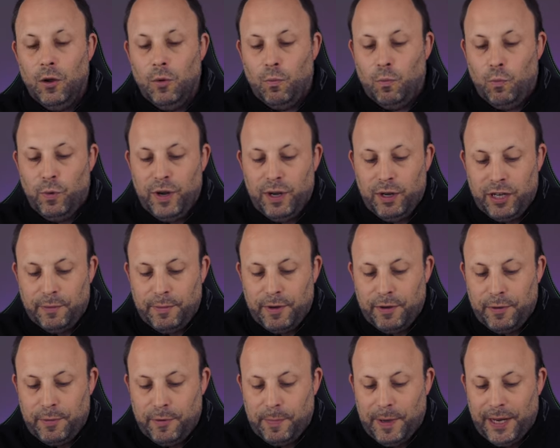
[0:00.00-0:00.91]
We are going to be
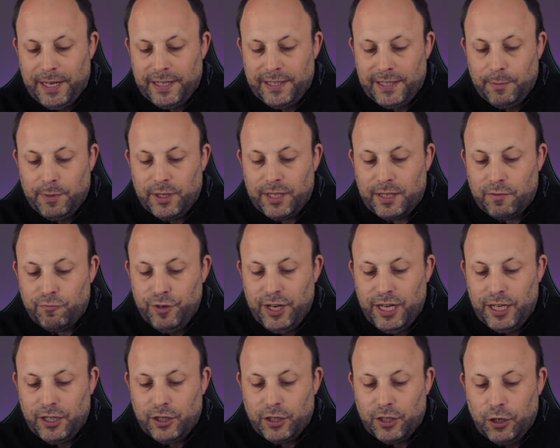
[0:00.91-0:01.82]
replacing it with this
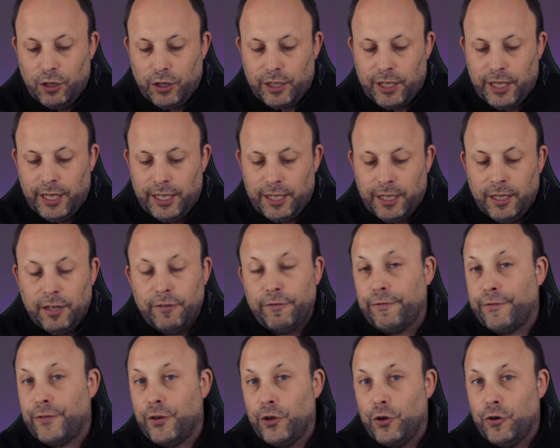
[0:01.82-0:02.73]
really good looking
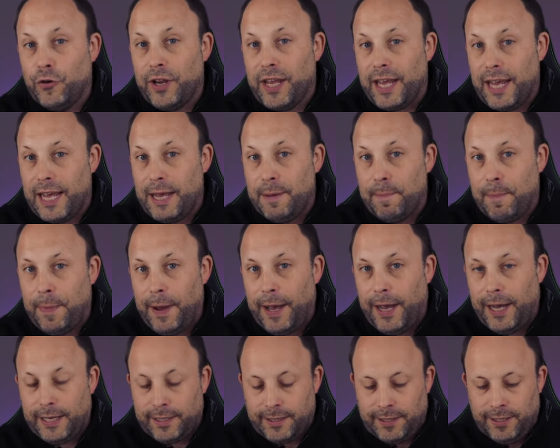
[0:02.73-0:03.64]
Fury
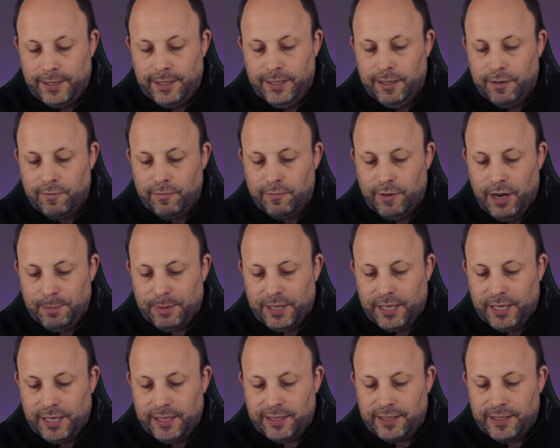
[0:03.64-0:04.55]
Impact RAM
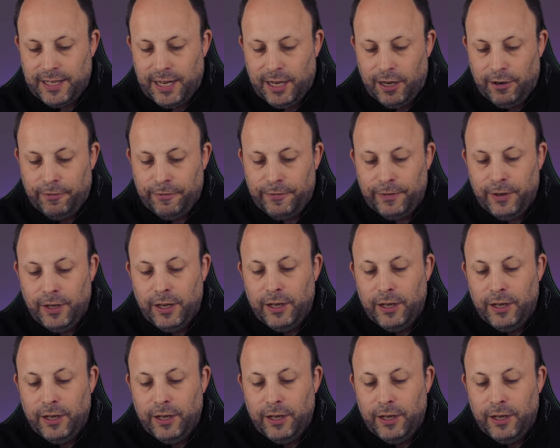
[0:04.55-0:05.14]
kit itself,